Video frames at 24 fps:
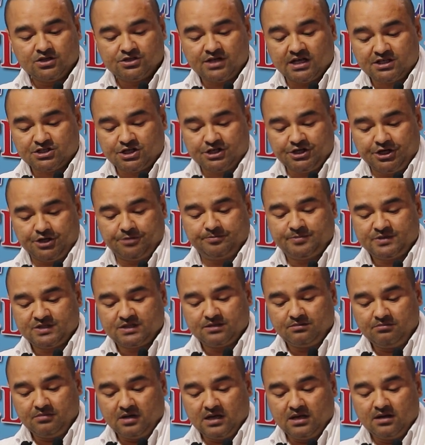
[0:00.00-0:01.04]
Such
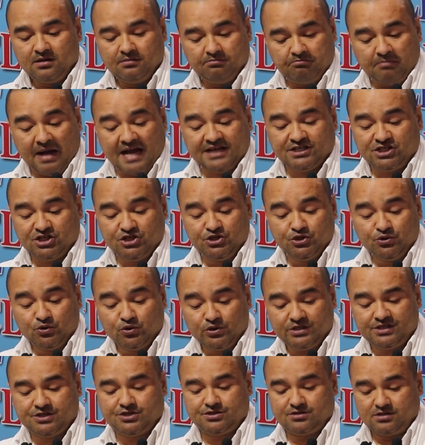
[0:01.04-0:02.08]
groups might
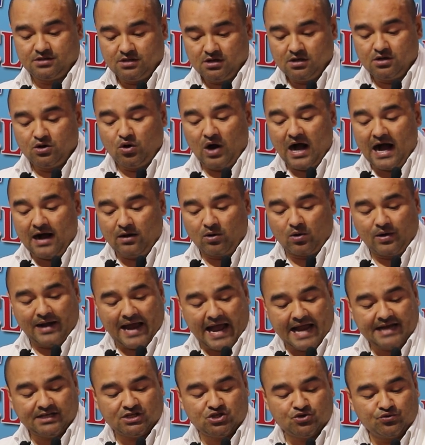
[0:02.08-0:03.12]
use our
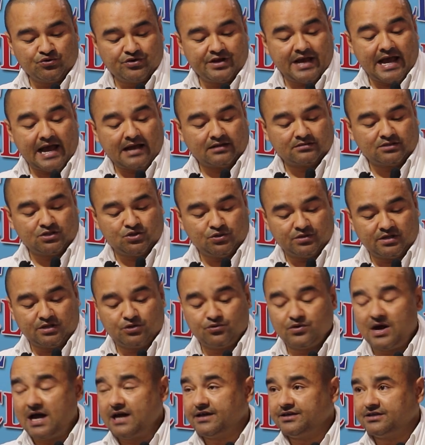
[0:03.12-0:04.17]
land to react to the
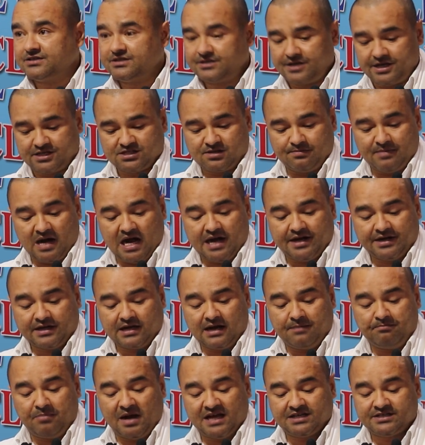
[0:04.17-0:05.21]
United States of
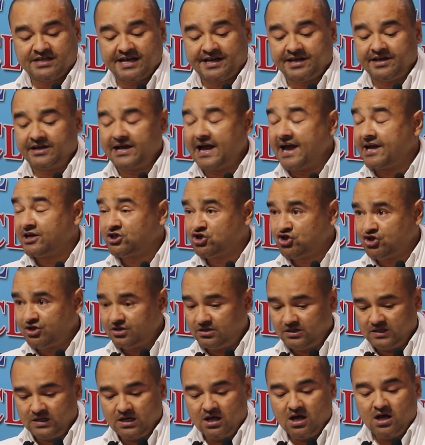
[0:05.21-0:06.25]
America by taking
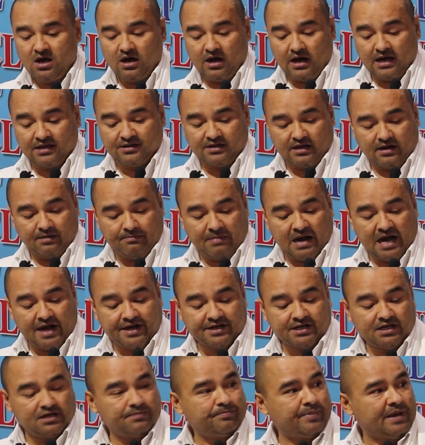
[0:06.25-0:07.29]
action on the
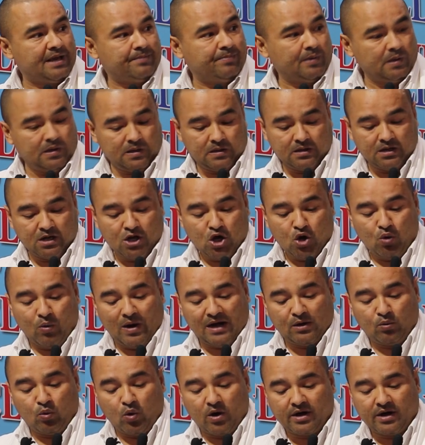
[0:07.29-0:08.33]
American people while